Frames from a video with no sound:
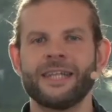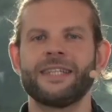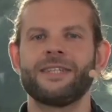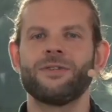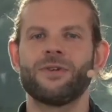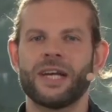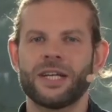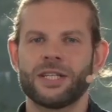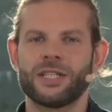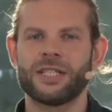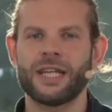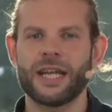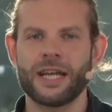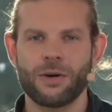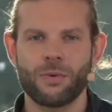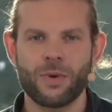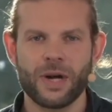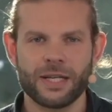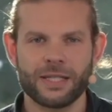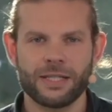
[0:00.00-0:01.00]
and you can
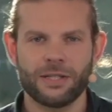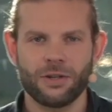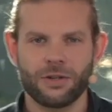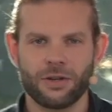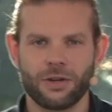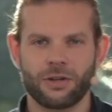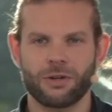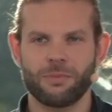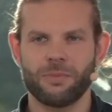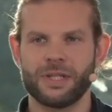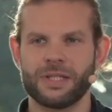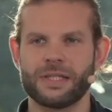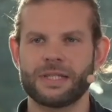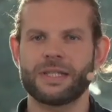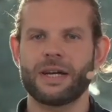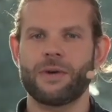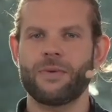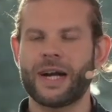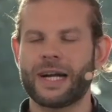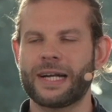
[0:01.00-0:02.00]
generate your
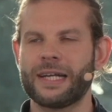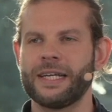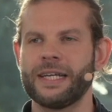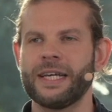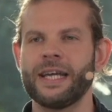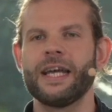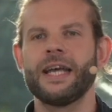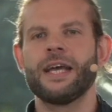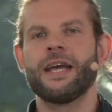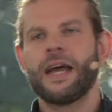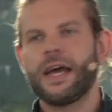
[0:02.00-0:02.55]
documents directly